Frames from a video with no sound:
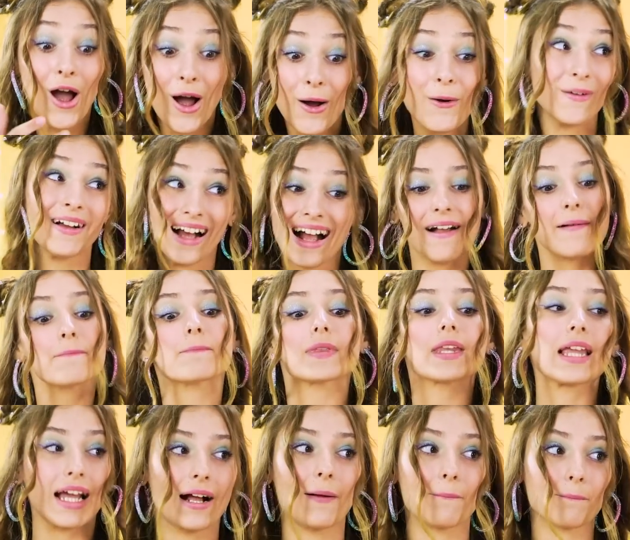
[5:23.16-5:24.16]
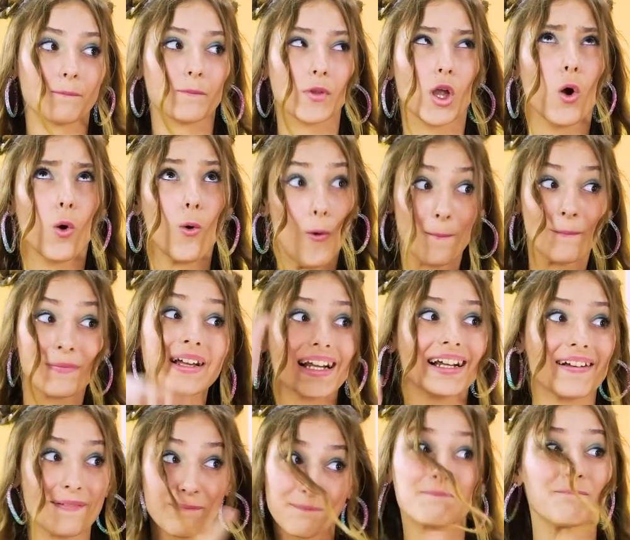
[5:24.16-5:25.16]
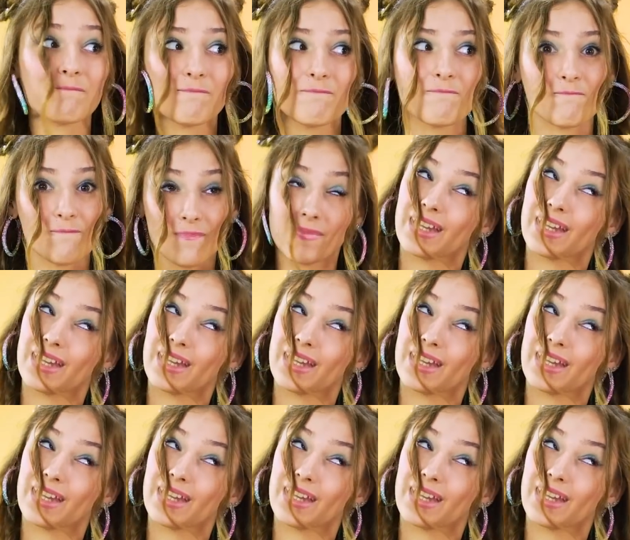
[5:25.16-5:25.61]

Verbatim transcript: Okay! See? Now we'll play a